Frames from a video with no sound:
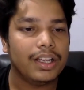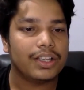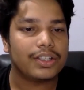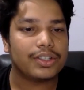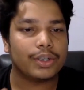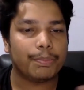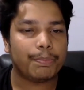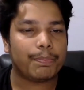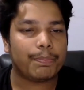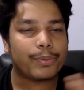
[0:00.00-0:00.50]

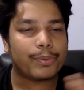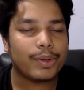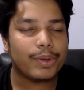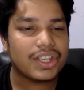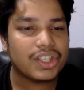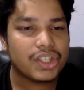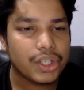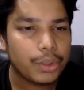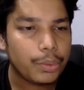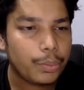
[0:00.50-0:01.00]
So
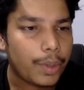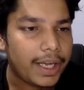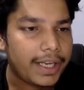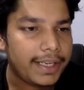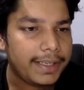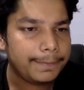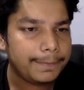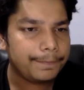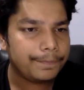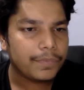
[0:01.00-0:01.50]
question
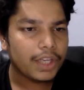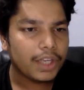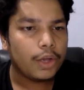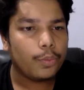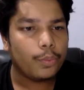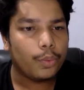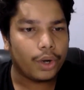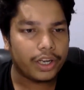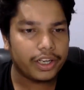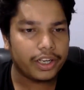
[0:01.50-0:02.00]
one,
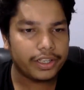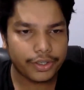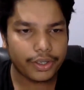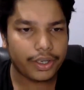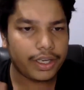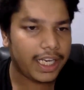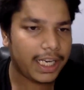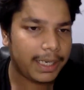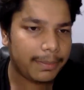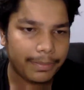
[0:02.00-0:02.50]
what is
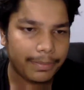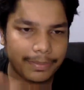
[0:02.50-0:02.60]
your name?